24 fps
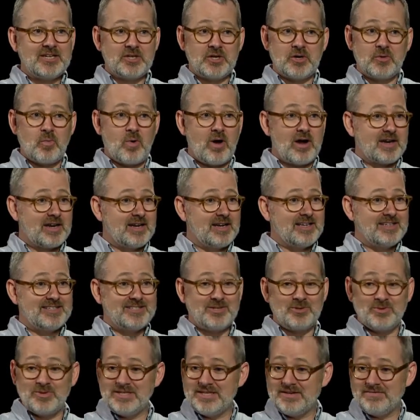You're walking
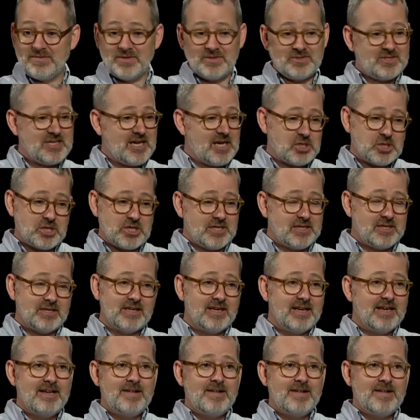into a different session,